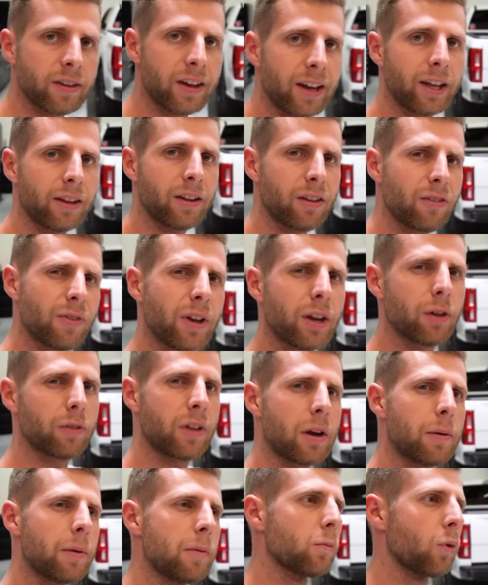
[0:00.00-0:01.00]
and this video is
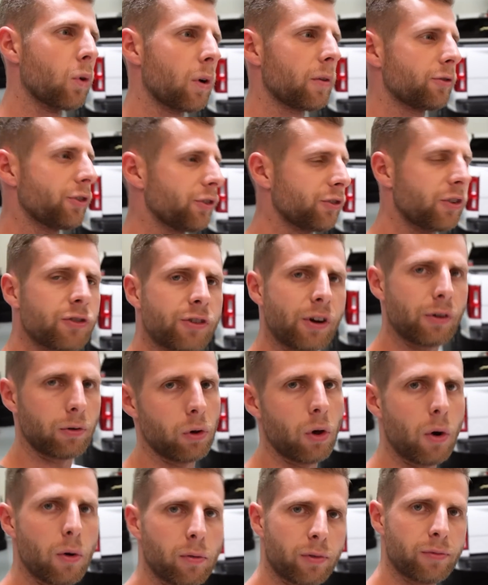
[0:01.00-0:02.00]
going to be more of just a
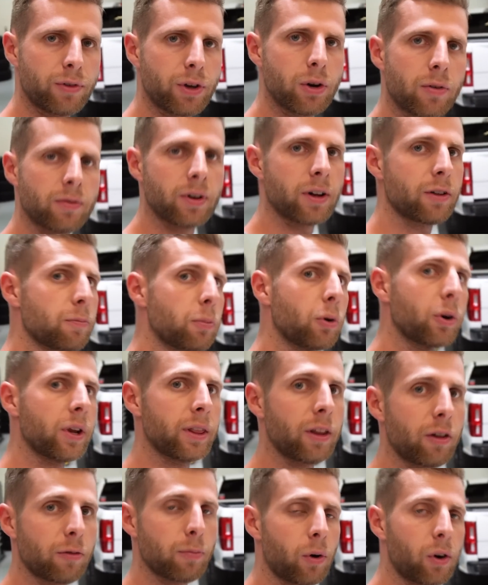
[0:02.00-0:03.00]
general overview of us putting
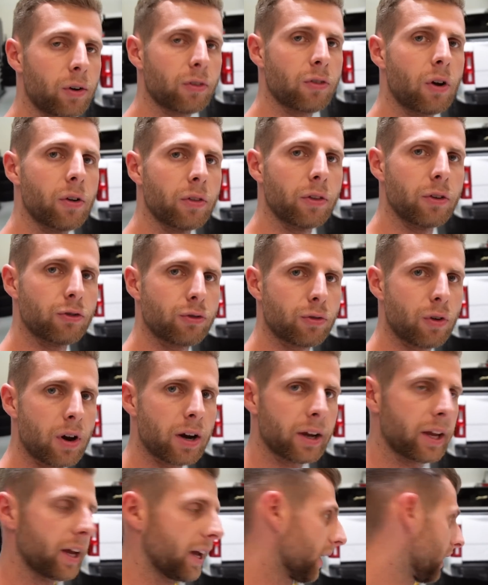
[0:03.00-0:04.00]
these parts on the
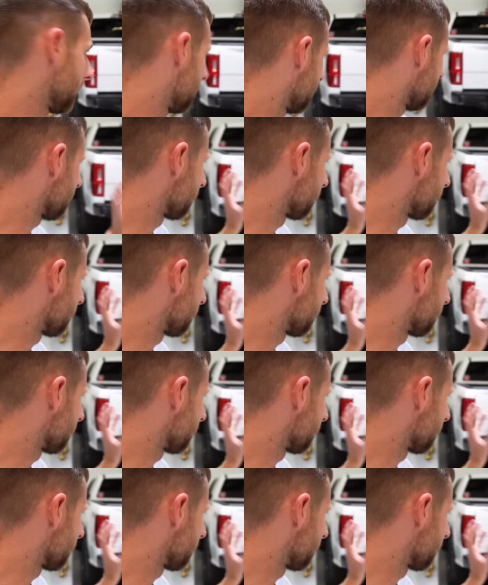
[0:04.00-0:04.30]
truck and getting